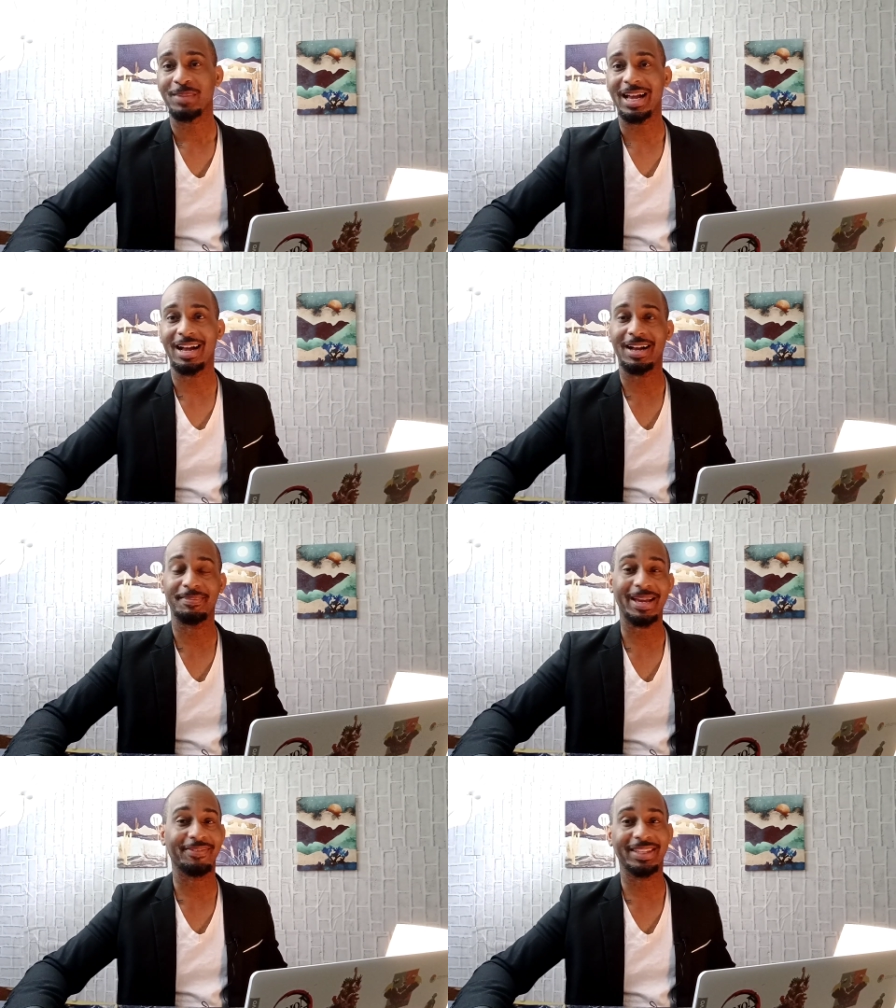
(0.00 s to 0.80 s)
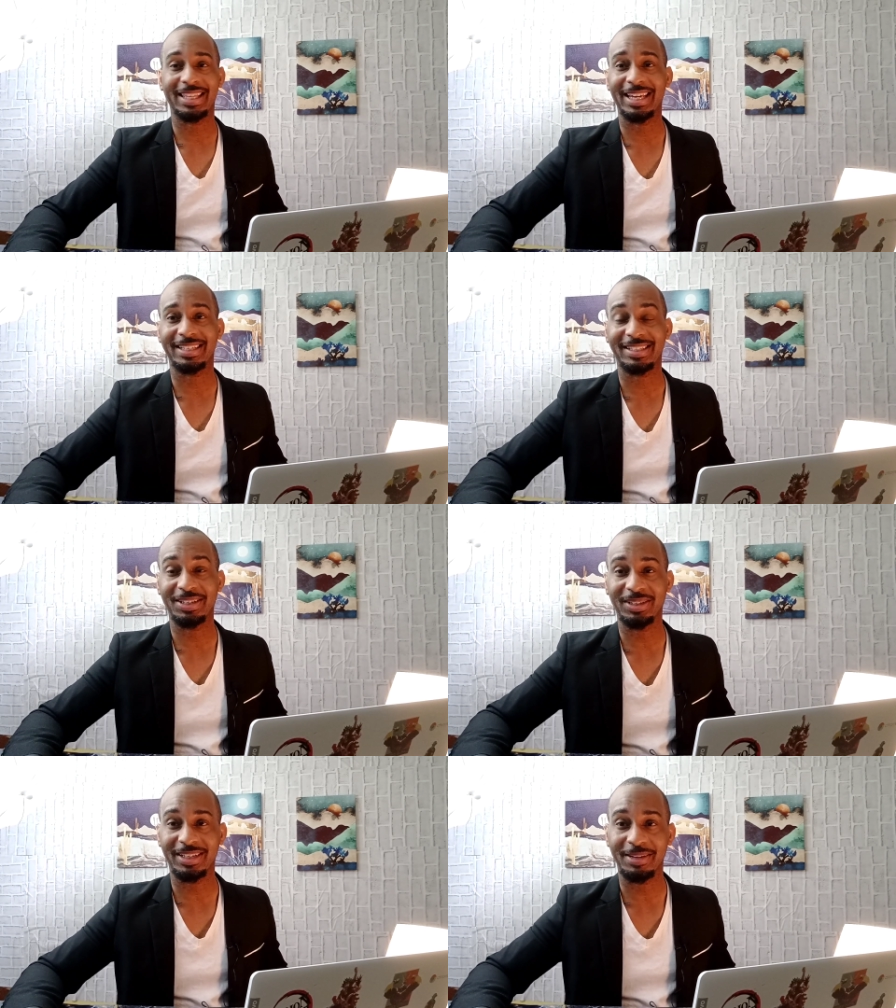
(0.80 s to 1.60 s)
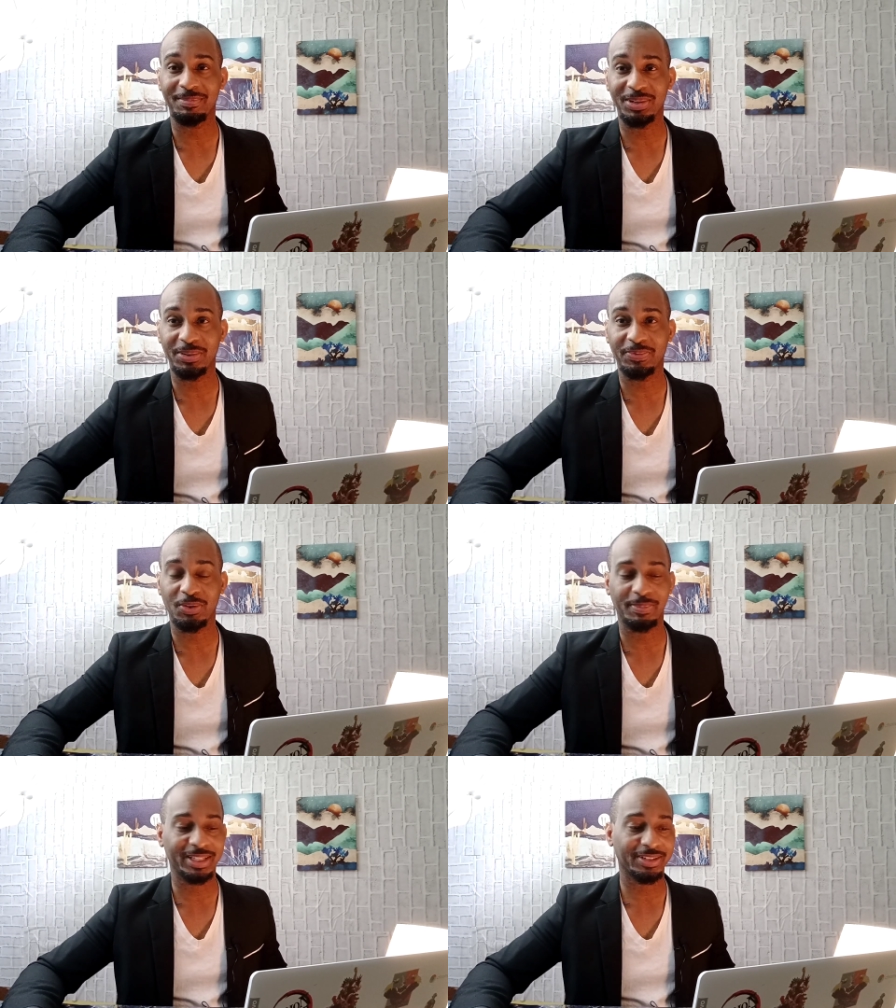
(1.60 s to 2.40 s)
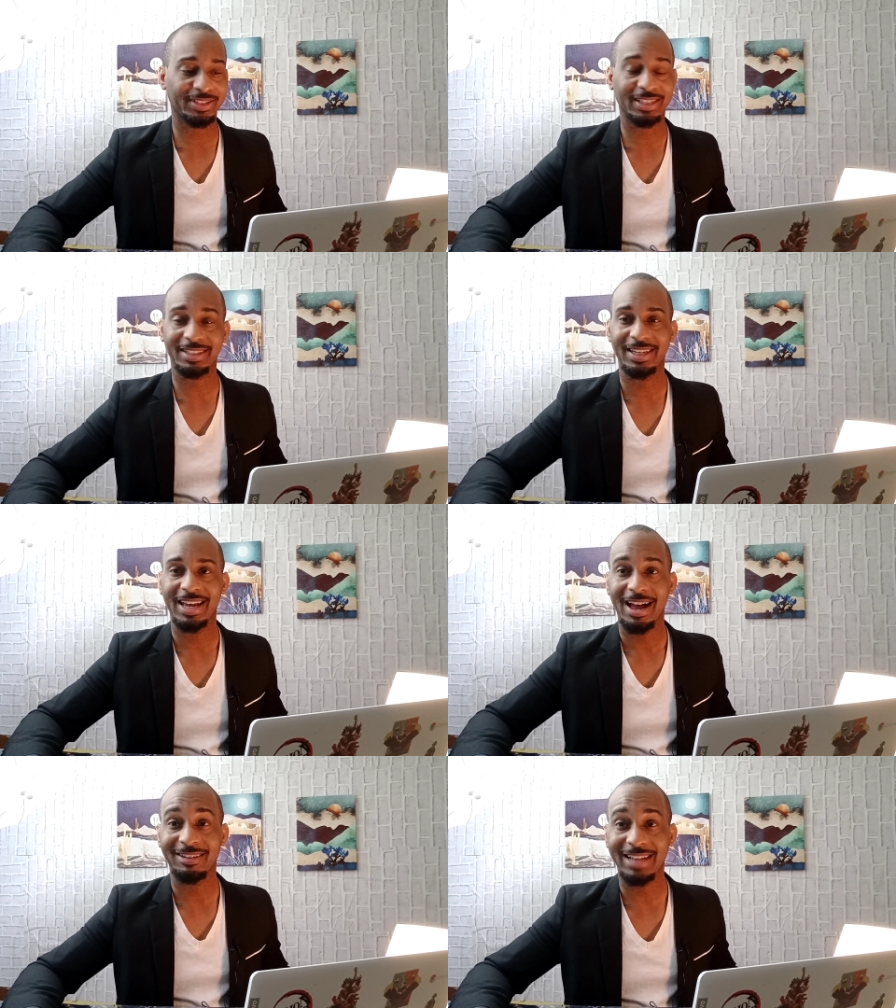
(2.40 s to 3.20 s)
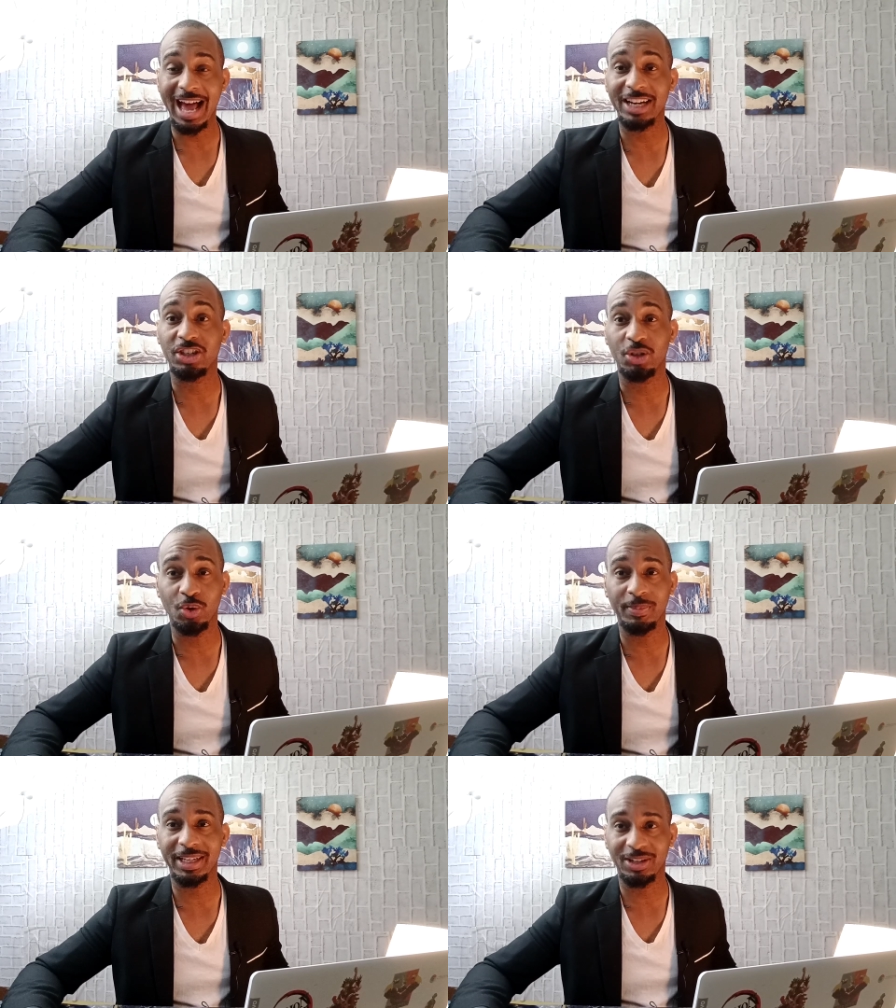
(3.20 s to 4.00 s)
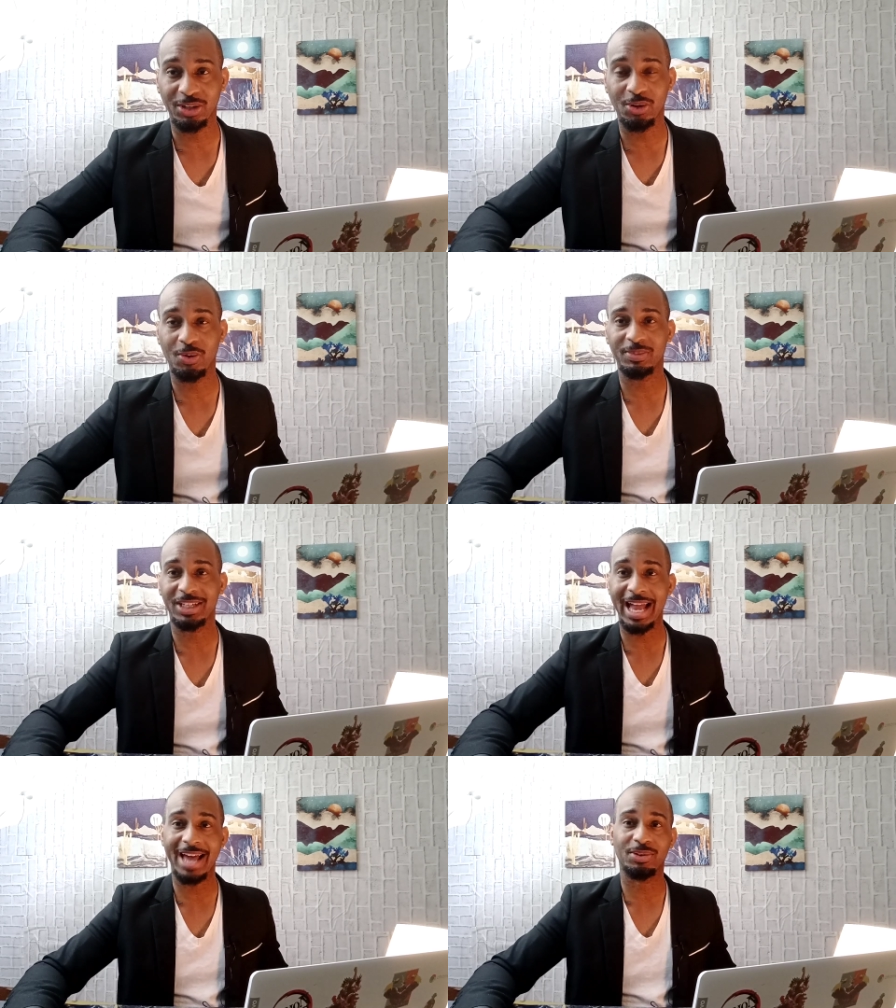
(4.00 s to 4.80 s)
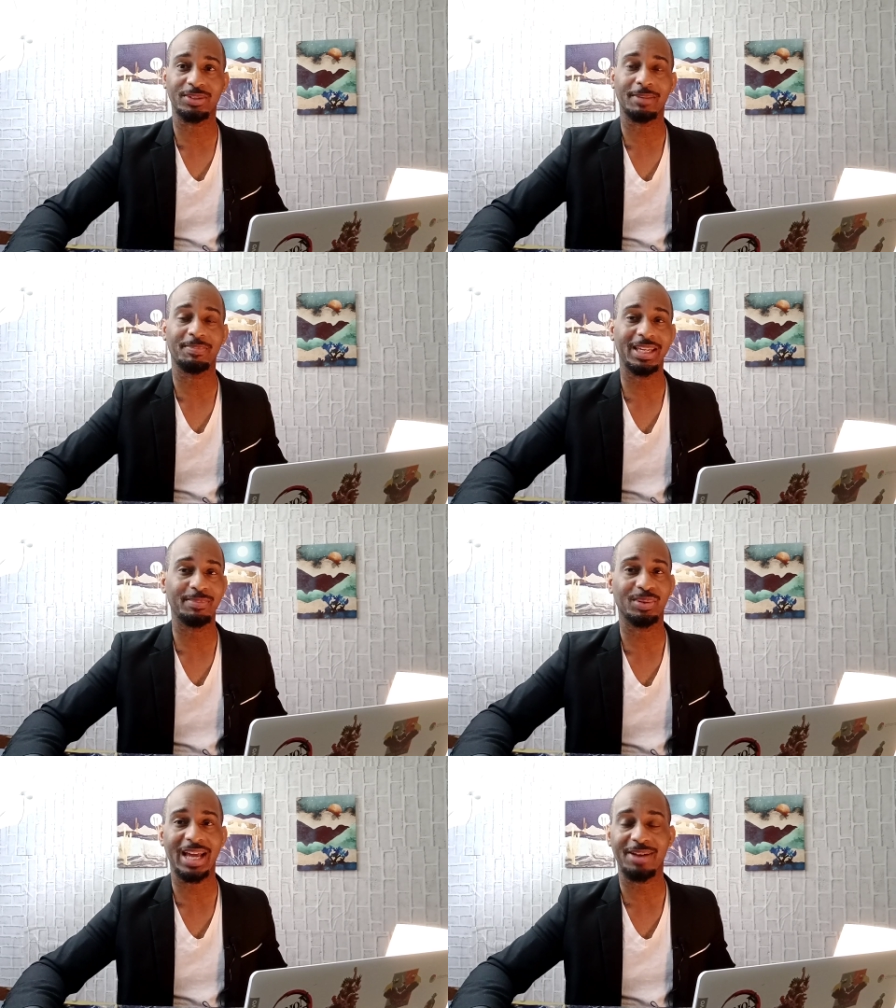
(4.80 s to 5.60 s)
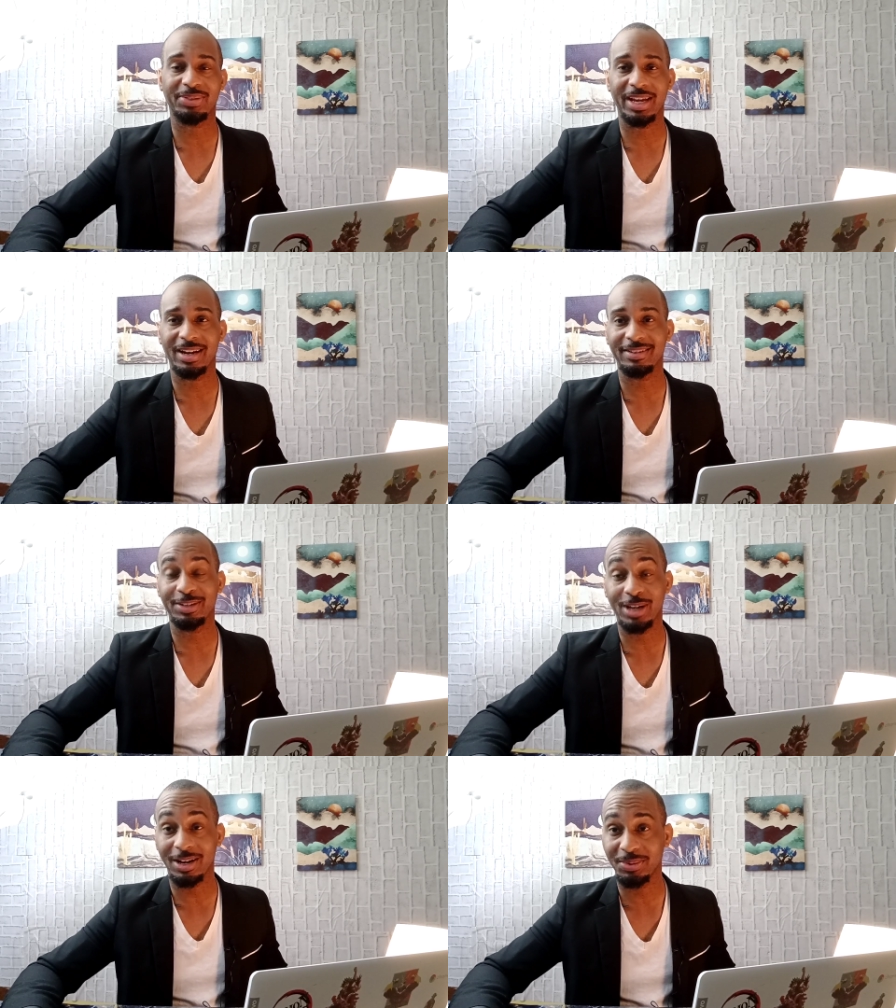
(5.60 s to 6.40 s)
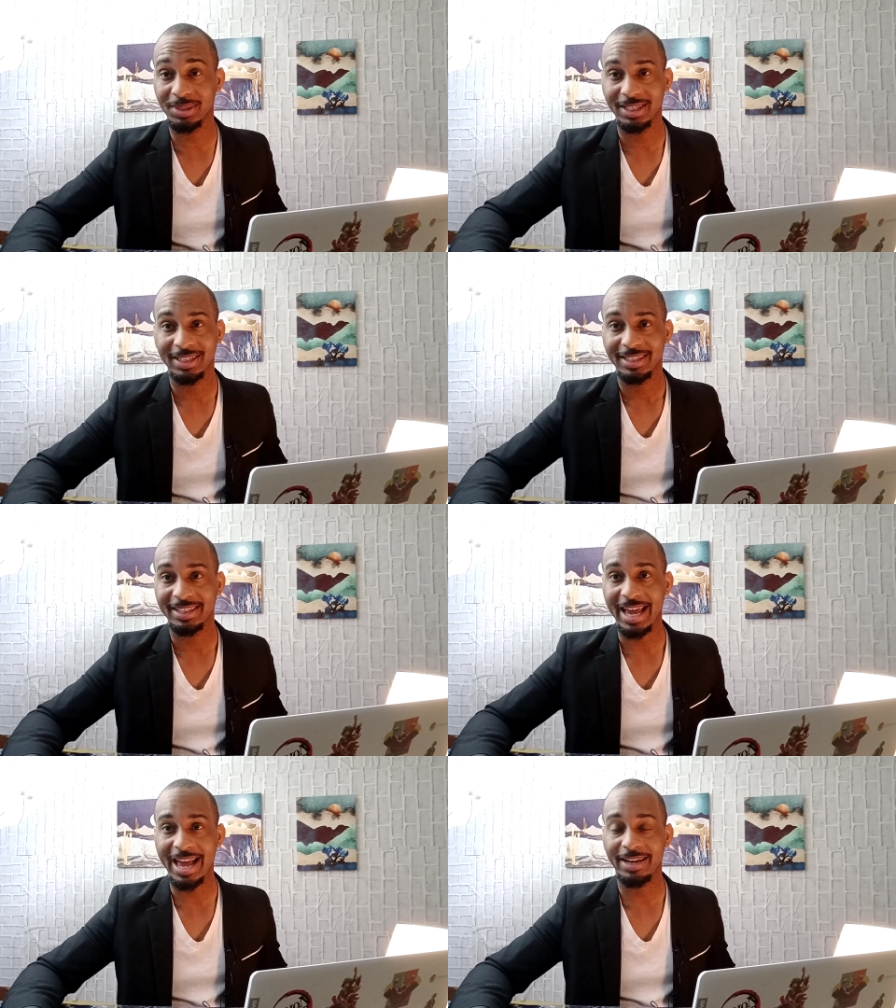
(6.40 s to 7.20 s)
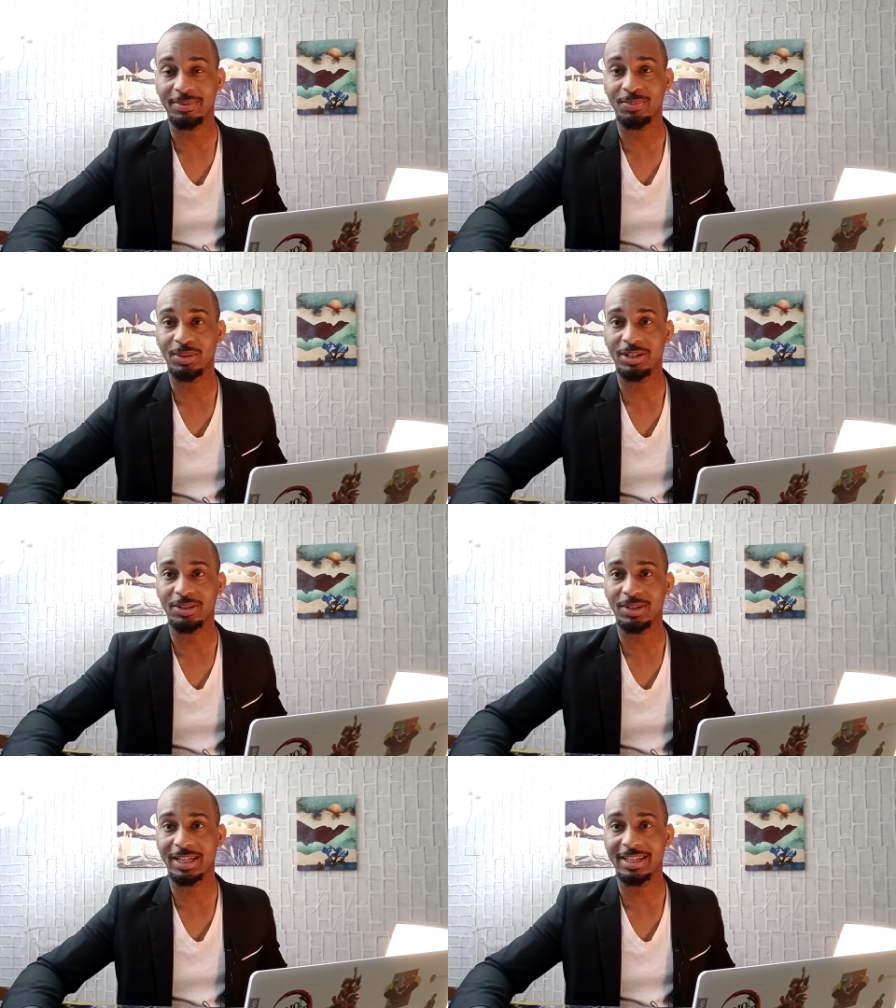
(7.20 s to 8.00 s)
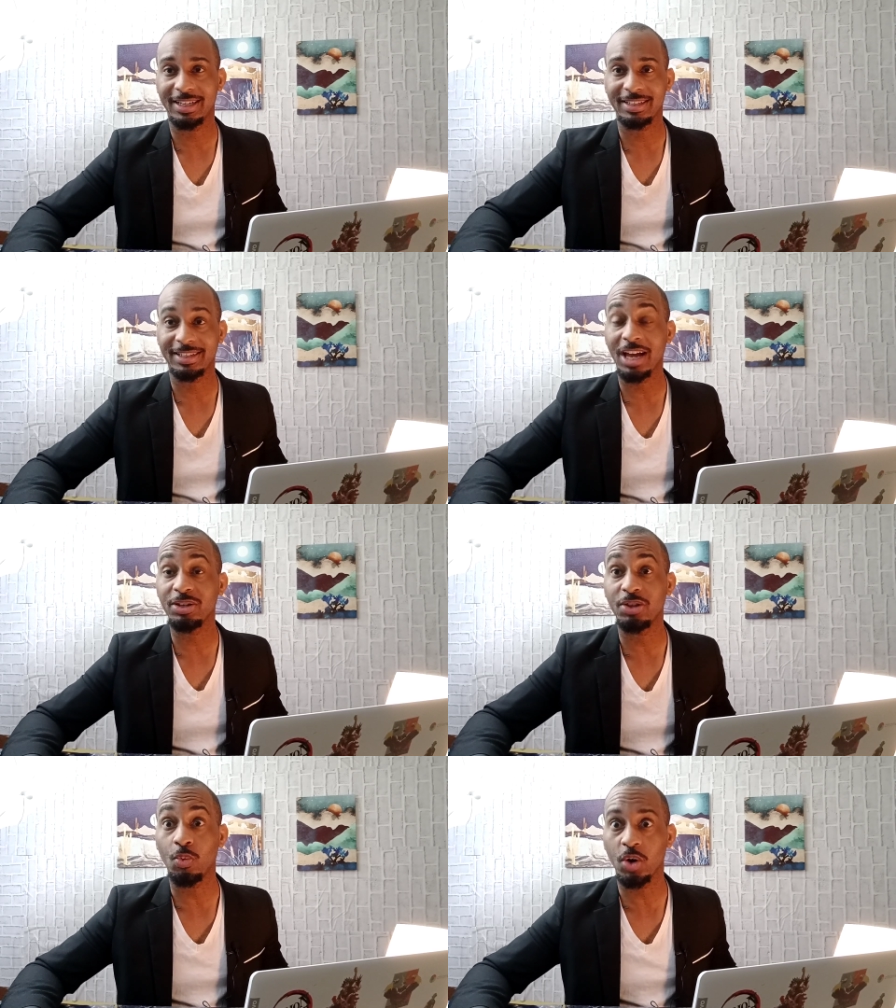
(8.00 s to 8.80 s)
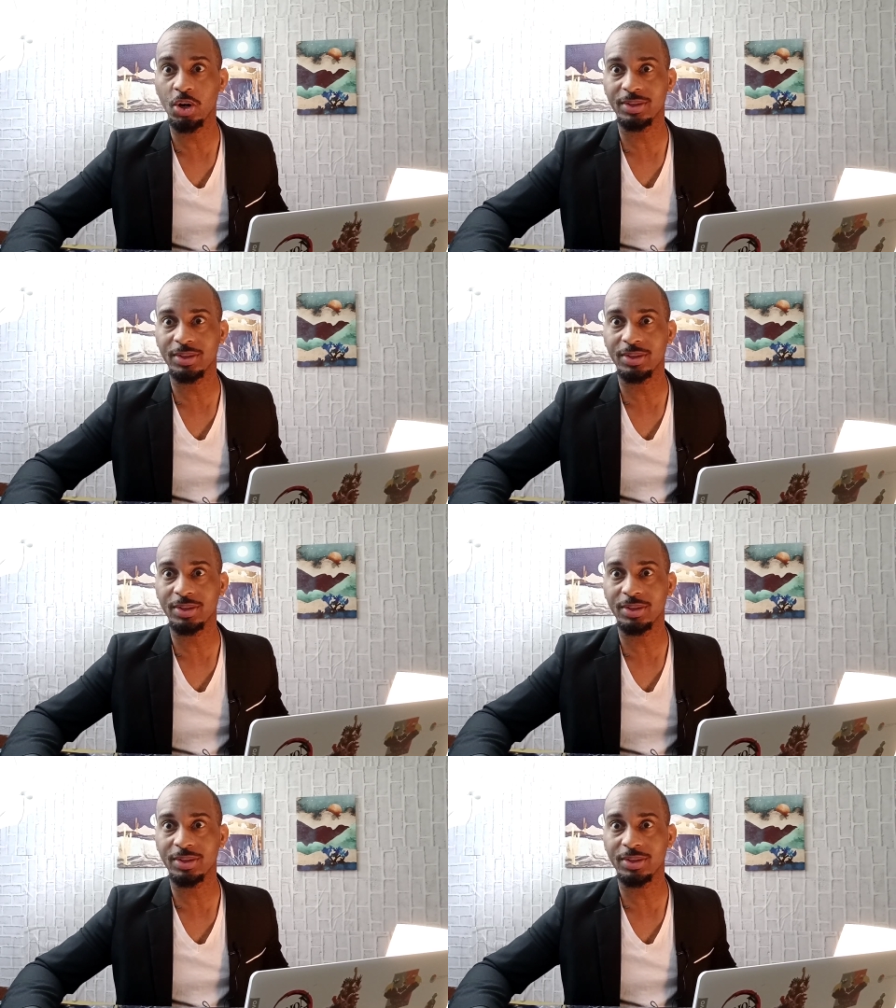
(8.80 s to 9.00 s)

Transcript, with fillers: Um, everything is still looking beautiful, but there's just a lot of doom and gloom channels and people out there, you know, that will uh, uh, tell you the world